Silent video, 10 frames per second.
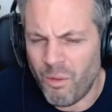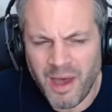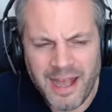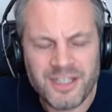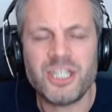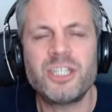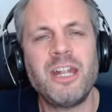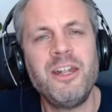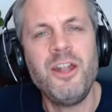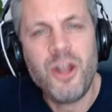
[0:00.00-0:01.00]
I just
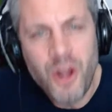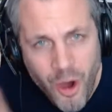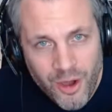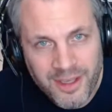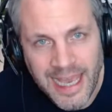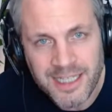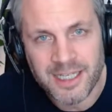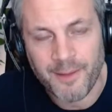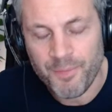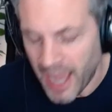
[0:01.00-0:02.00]
did not get
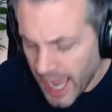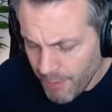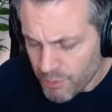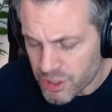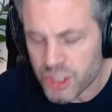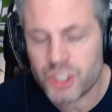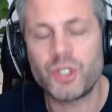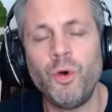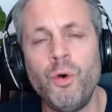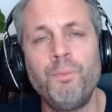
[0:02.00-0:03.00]
it. I was
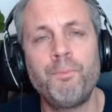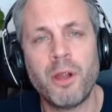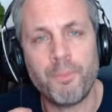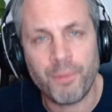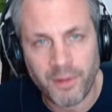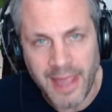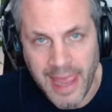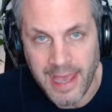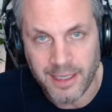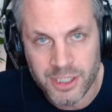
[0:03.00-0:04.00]
so
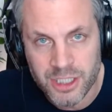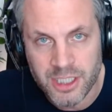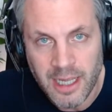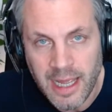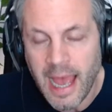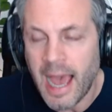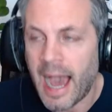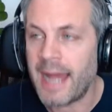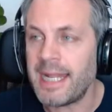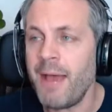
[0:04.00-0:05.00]
perplexed
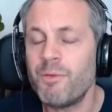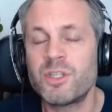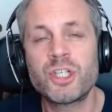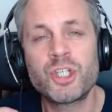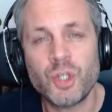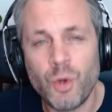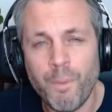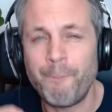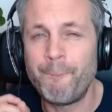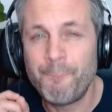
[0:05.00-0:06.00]
and I was
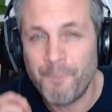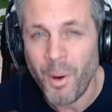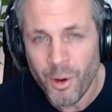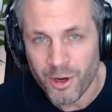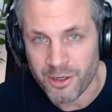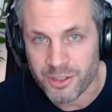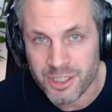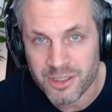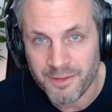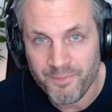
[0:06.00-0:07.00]
so bored
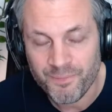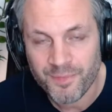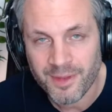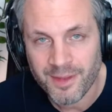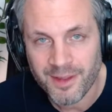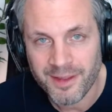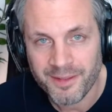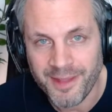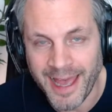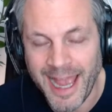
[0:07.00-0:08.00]

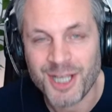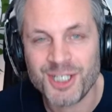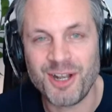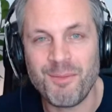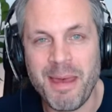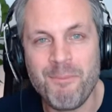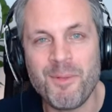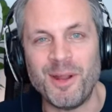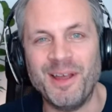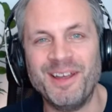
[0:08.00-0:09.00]
that I actually
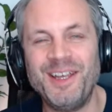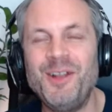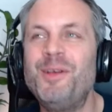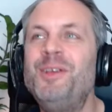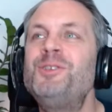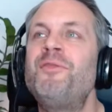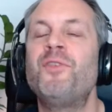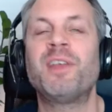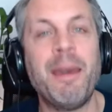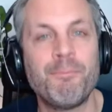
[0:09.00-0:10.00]
remember it. You know, we usually
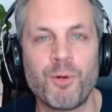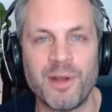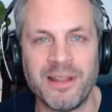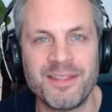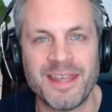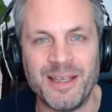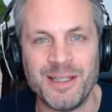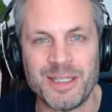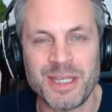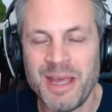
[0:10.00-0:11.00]
forget boring
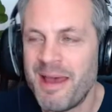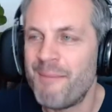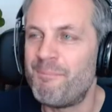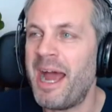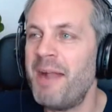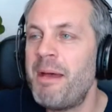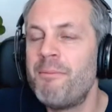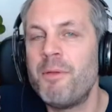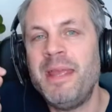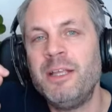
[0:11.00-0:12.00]
things, but I
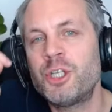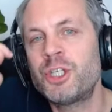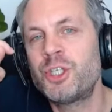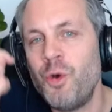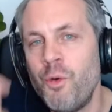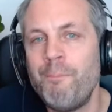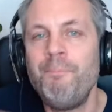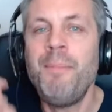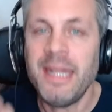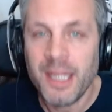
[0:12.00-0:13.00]
remember being so
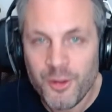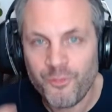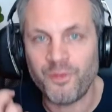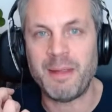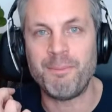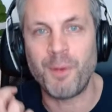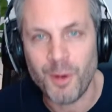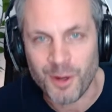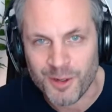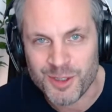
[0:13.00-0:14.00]
meaningfully
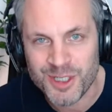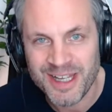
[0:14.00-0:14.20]
bored